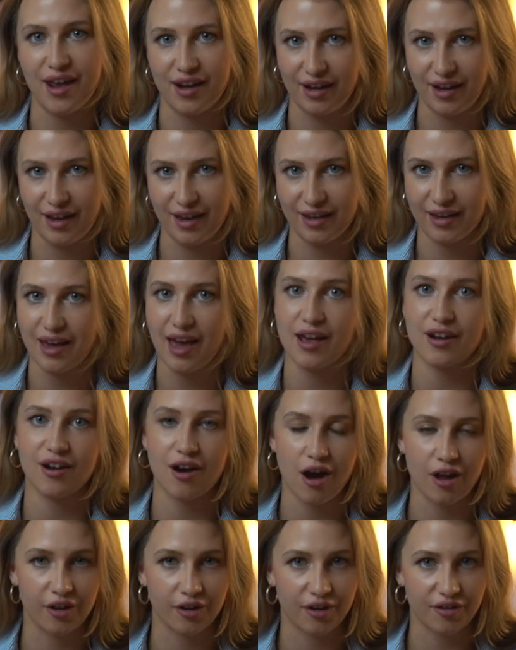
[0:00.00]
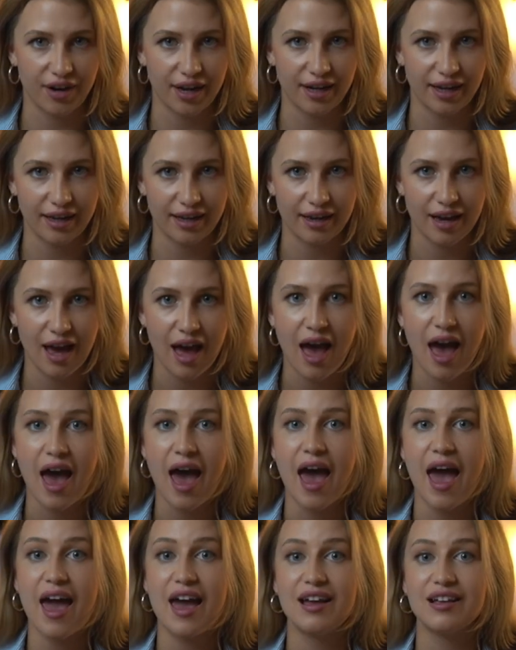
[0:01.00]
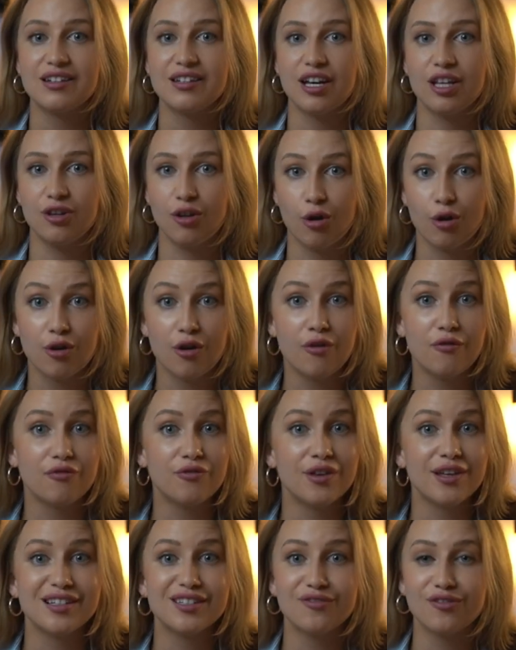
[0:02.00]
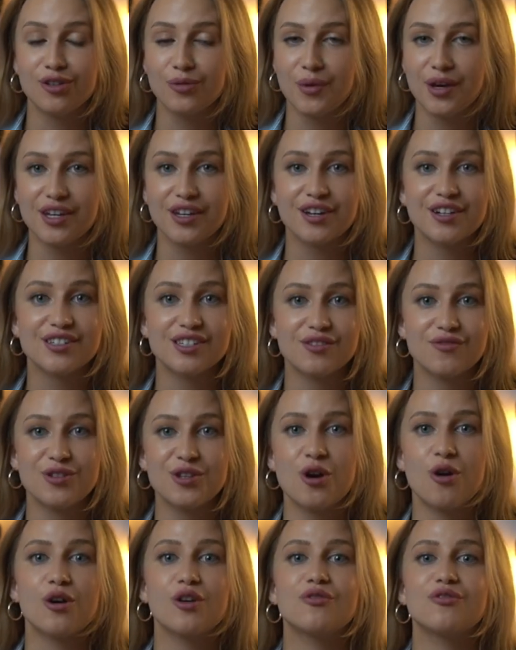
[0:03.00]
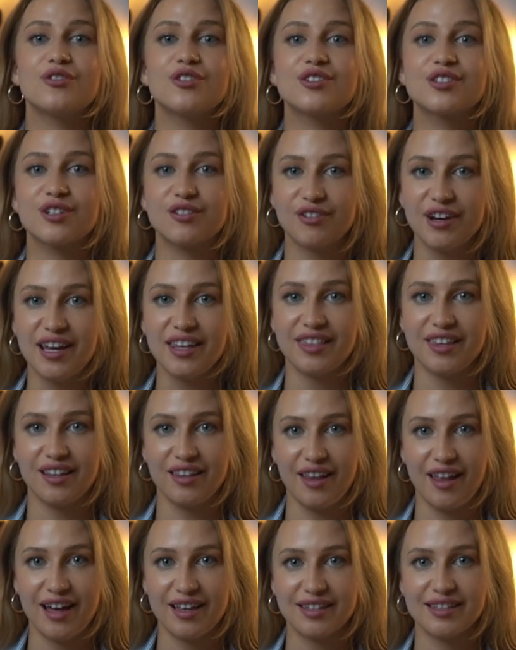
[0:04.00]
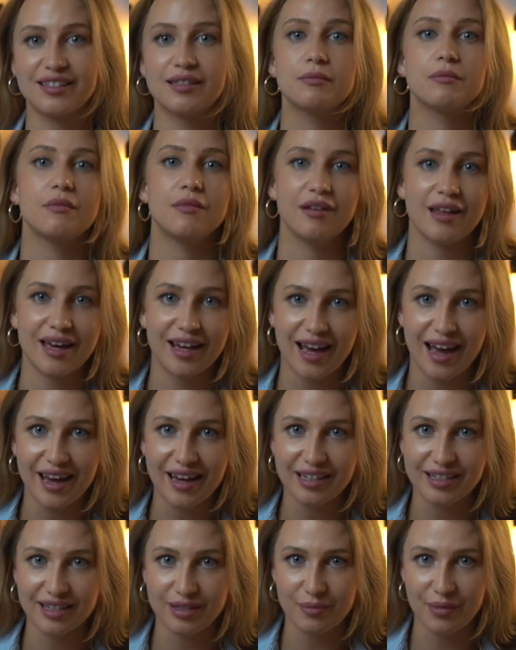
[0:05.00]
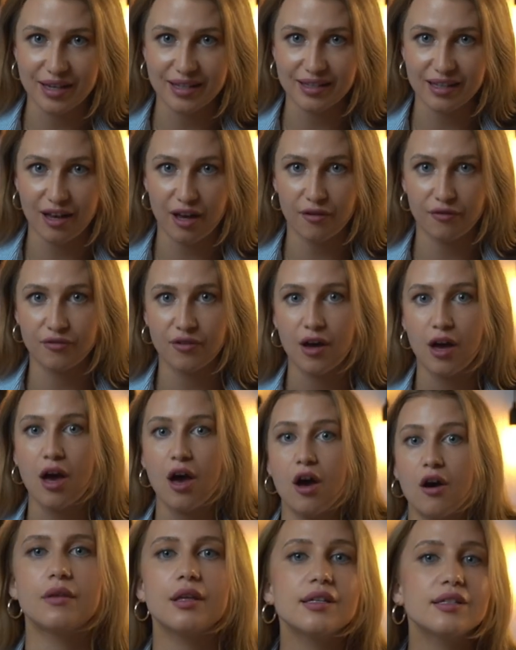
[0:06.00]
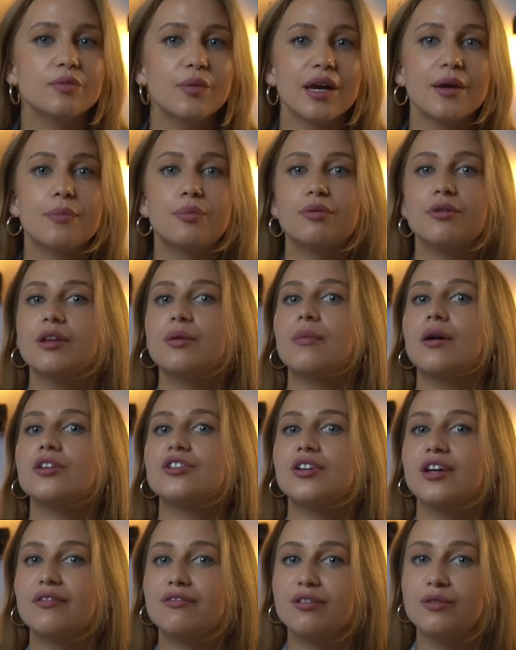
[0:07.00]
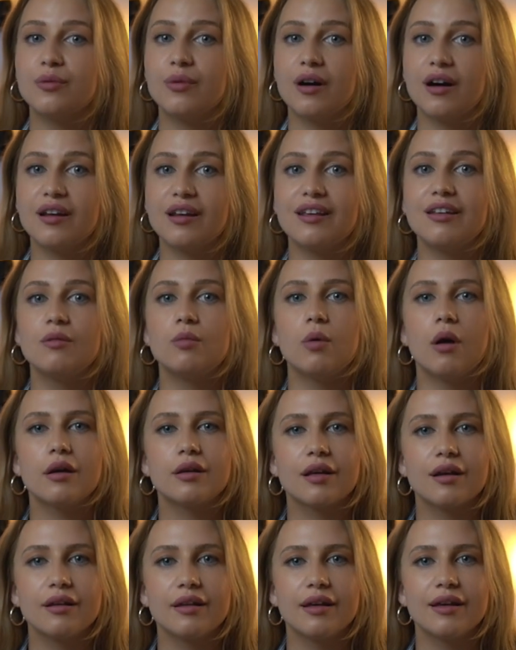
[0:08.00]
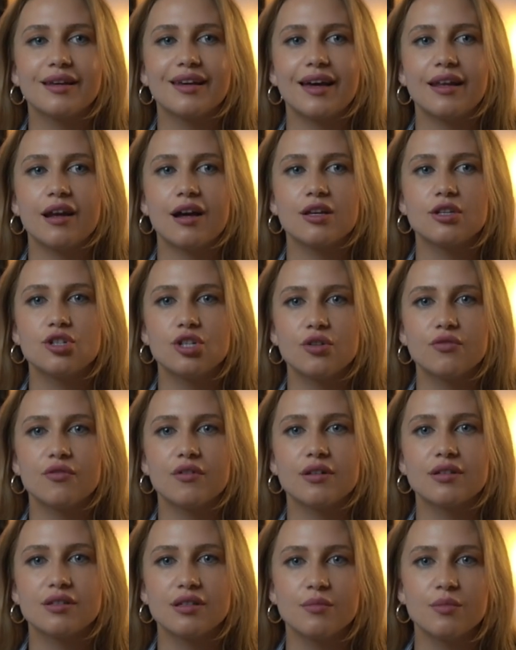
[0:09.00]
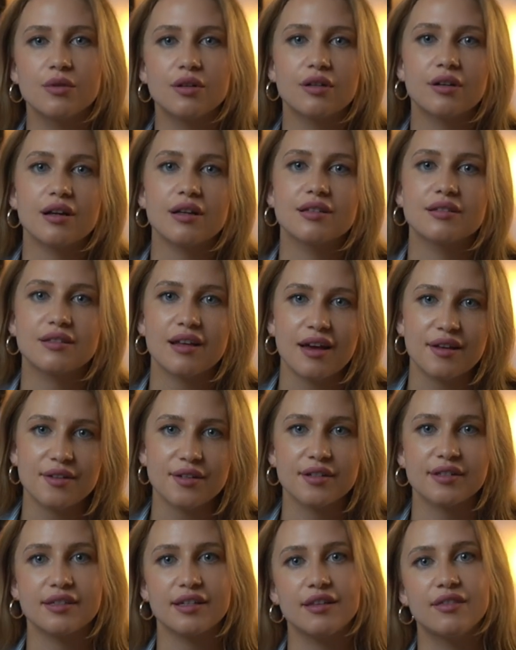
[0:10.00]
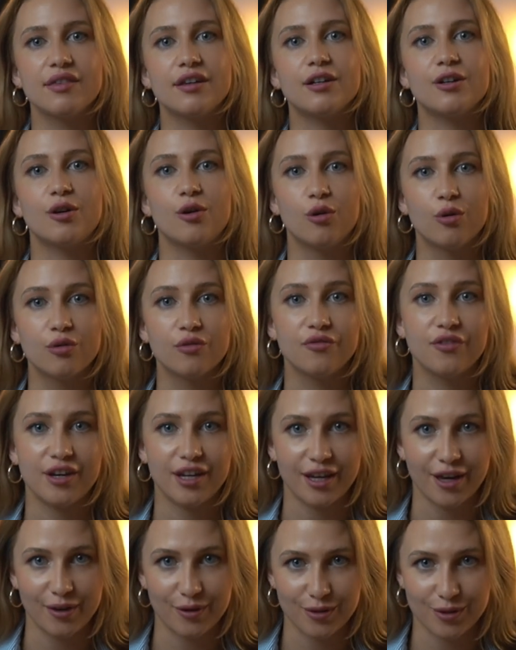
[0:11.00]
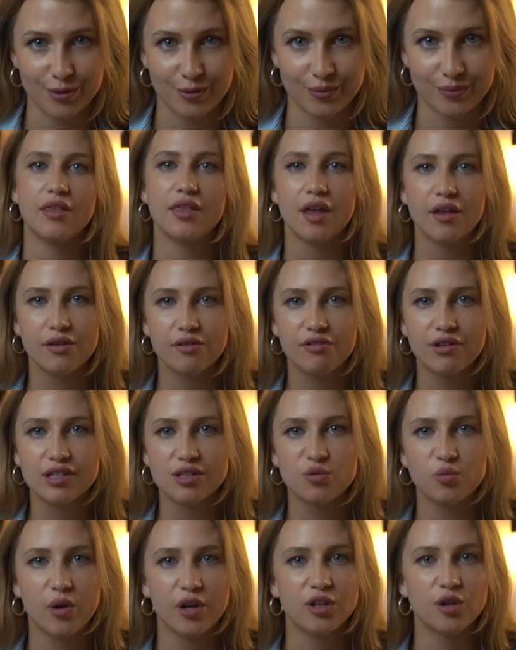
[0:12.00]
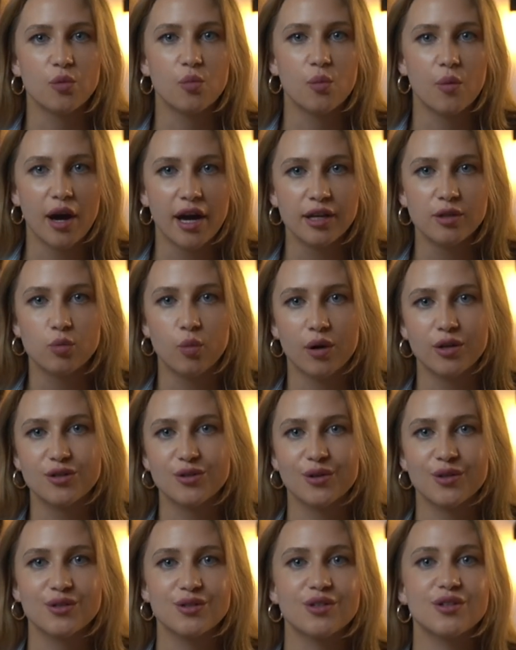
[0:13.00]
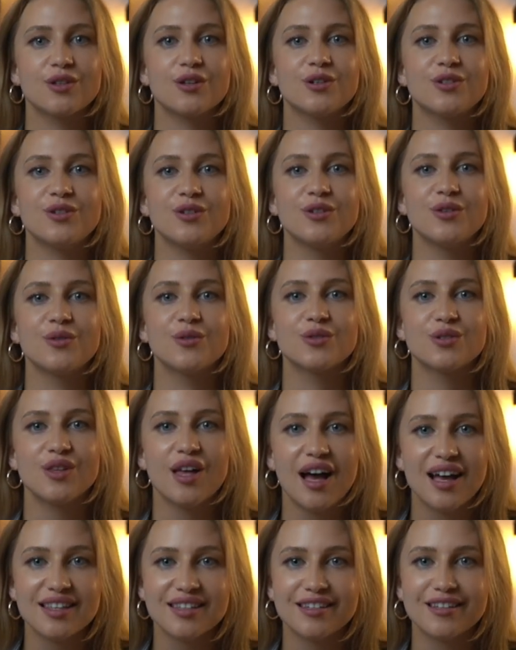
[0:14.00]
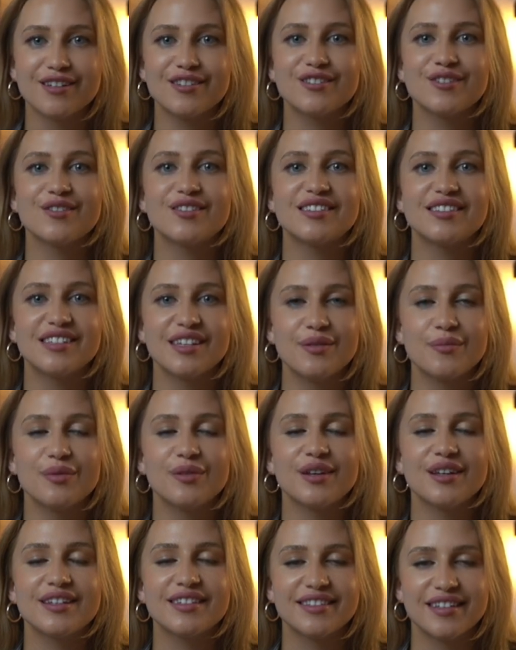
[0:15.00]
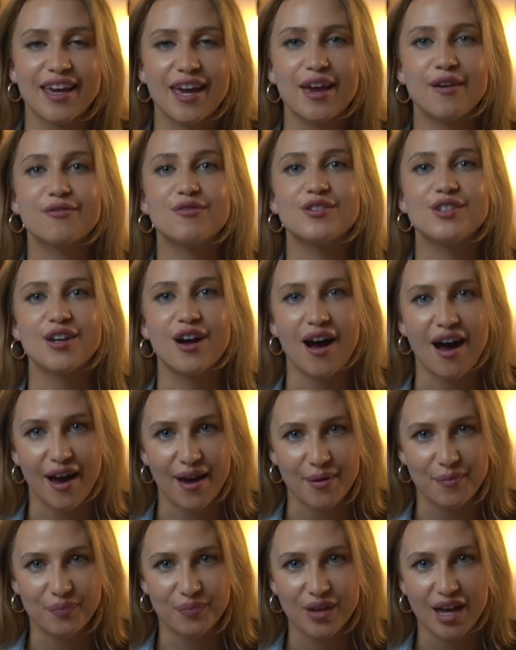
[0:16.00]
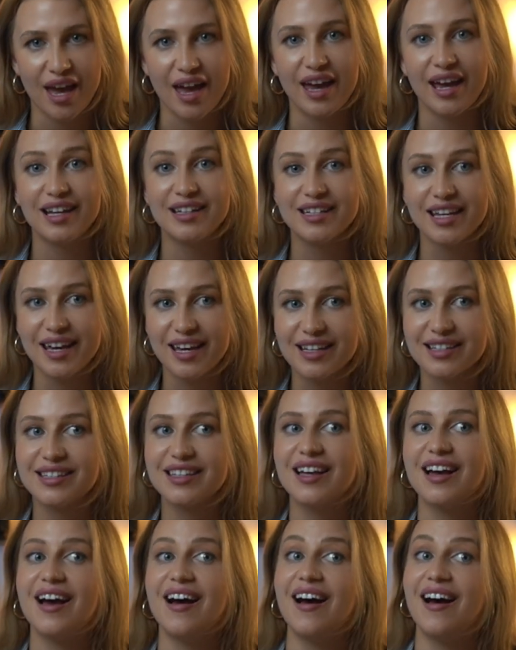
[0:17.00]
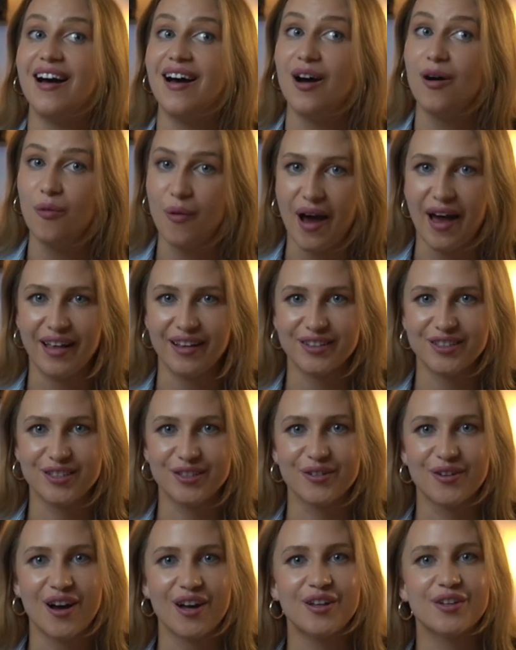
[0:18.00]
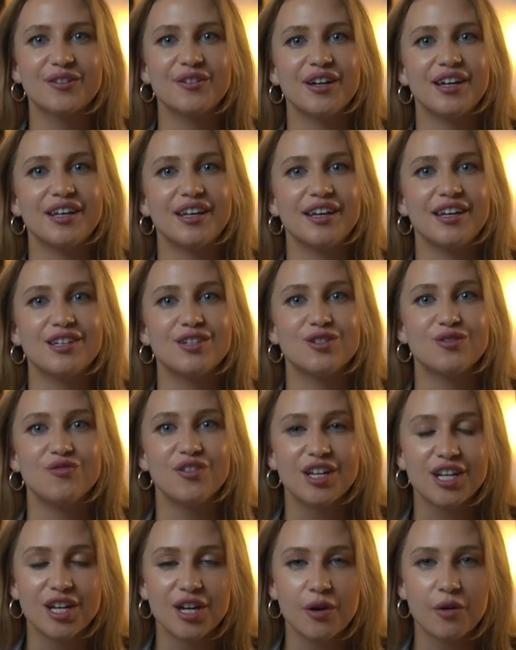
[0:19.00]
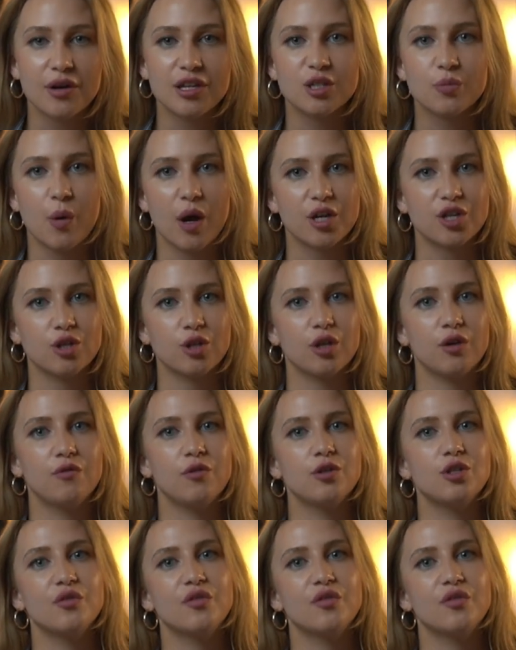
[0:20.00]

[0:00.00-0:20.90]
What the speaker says: editing and color grading. And a lot of these filmmakers and videographers create the LUTs, like I did myself. This way, pretty much everyone in one click can achieve a similar aesthetics in their own videos. Another reason why you might want to consider to use LUTs is to simply save time. It takes a while to color grade each video, especially if you're